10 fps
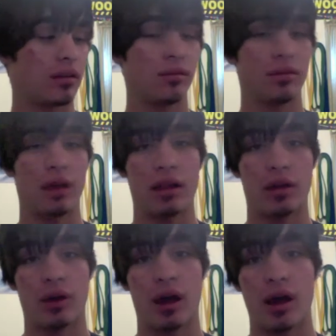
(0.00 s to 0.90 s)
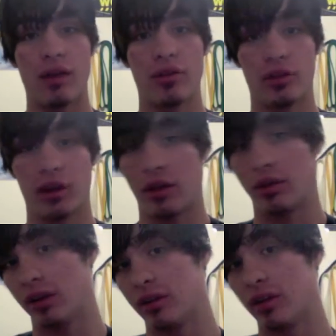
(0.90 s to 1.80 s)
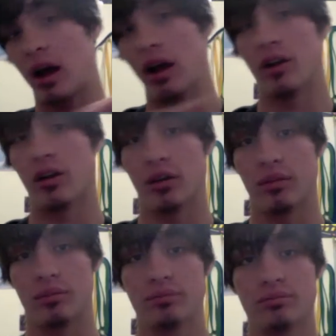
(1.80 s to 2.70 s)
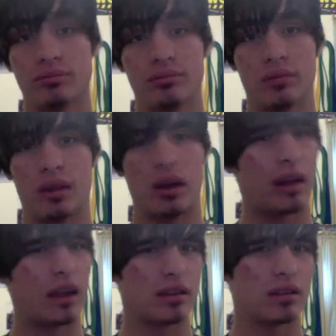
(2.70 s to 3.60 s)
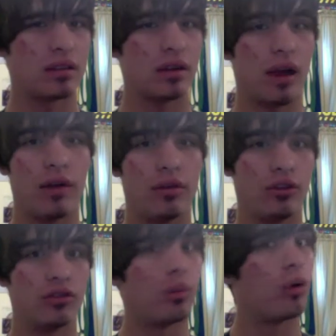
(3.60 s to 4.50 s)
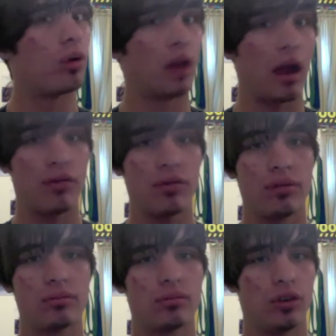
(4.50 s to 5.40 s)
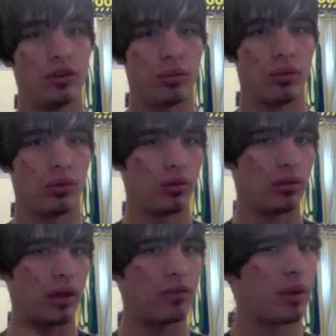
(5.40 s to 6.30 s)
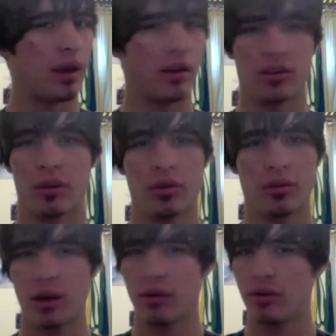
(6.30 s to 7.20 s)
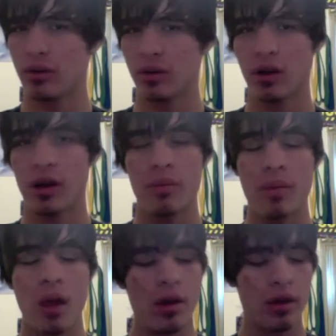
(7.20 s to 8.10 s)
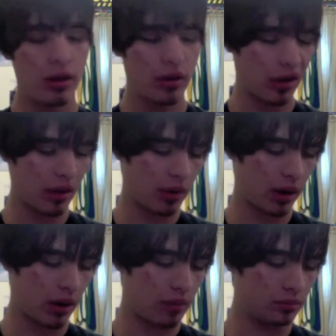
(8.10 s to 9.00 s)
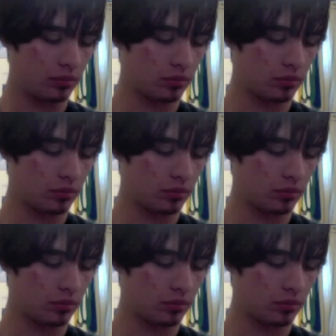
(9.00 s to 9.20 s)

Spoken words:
ride throughout their entire, I guess, usable lifespan or something, whatever you want to call it. But